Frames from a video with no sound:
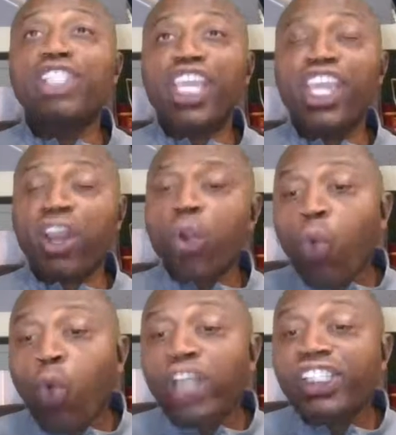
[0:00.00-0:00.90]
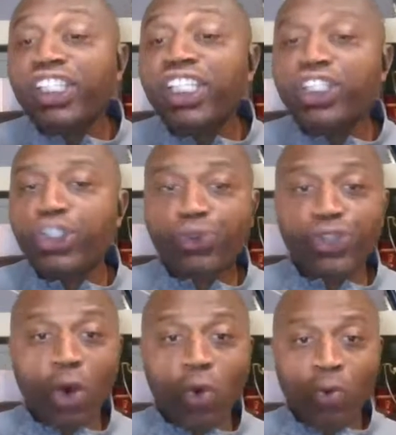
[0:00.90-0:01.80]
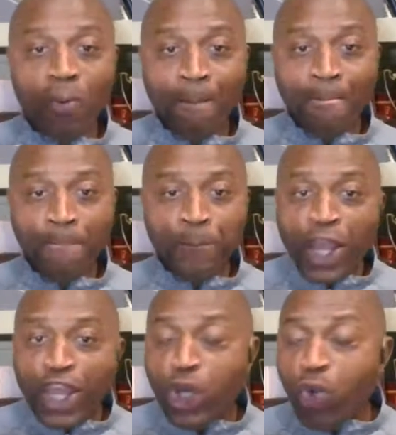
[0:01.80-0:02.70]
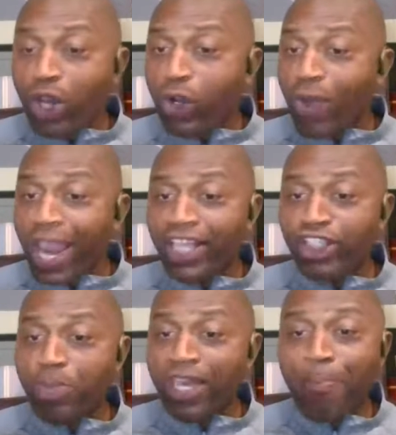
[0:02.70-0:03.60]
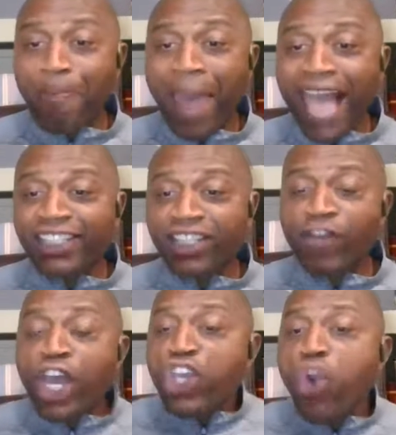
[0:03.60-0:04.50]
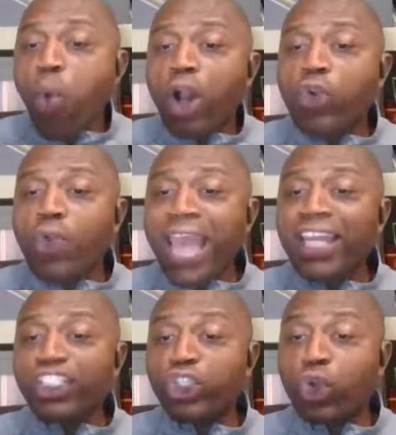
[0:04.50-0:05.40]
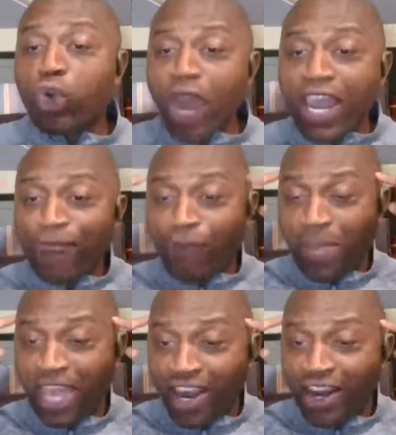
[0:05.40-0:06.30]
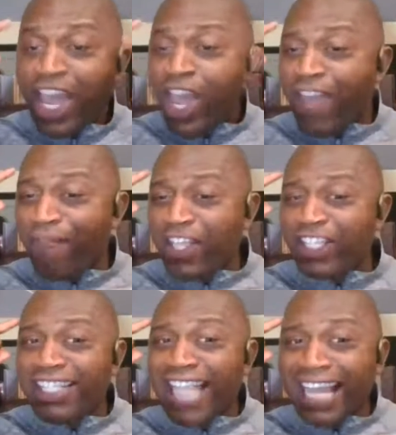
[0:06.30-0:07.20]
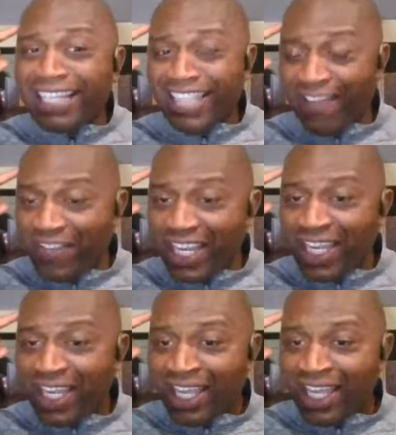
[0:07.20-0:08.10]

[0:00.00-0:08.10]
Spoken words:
doesn't care what seed you sow. You were created to be imaginative. You were created to create from here. If it's negativity,